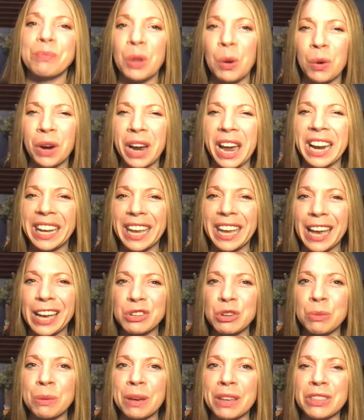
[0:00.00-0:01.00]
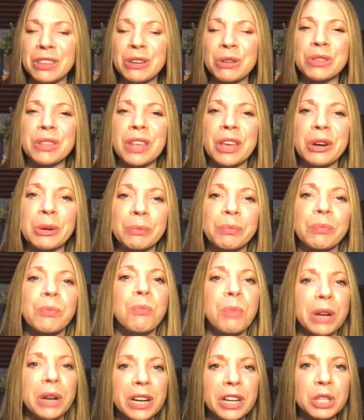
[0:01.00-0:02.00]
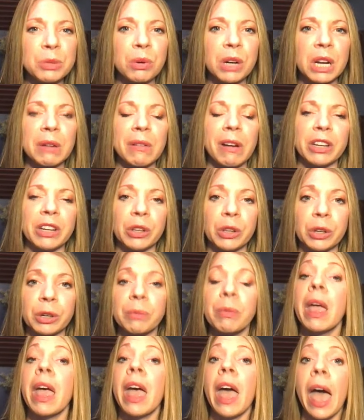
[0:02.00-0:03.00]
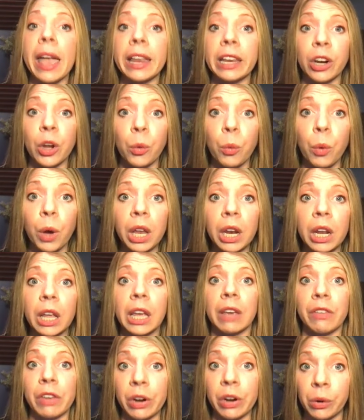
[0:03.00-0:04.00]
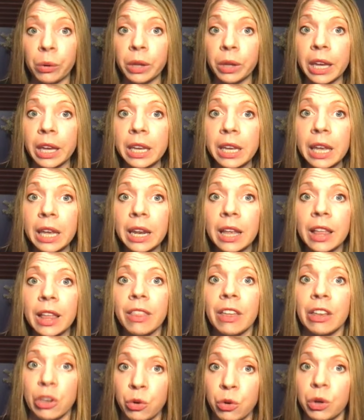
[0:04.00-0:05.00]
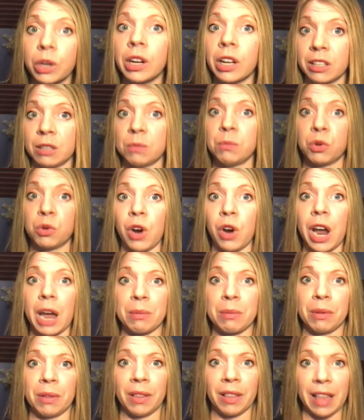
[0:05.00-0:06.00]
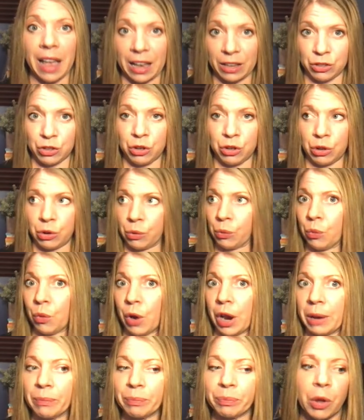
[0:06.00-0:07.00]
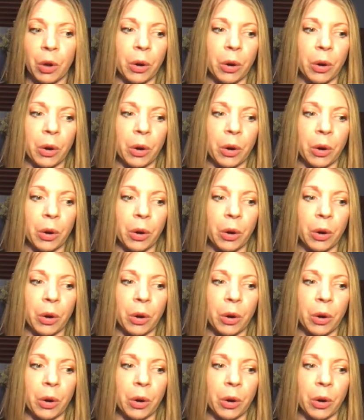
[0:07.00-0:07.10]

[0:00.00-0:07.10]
We're kind of casual about the newsletter, but it is pretty regular. And you know what? If you don't like it, then you can unsubscribe, as you do, right?